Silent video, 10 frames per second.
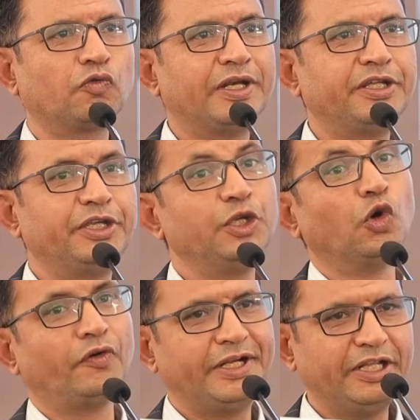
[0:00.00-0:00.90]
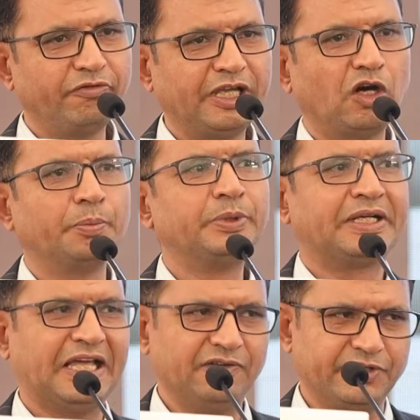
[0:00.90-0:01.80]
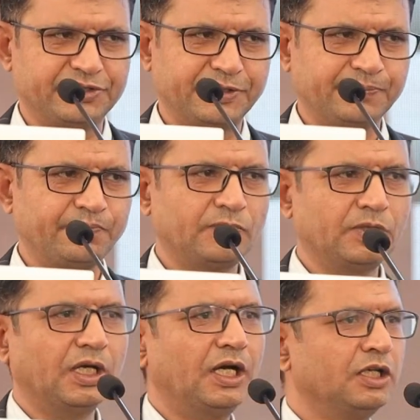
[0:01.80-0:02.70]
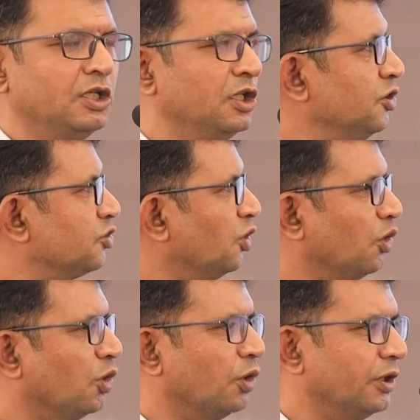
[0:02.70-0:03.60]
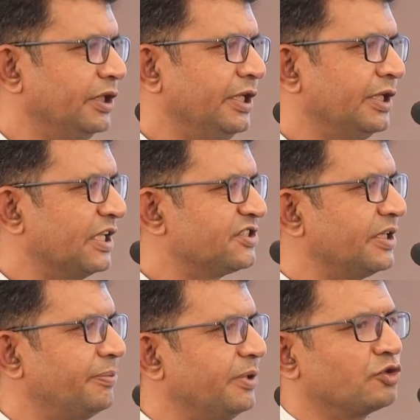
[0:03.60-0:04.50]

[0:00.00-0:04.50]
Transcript: one innovative way of the tile fixing. Yeah. So the concept is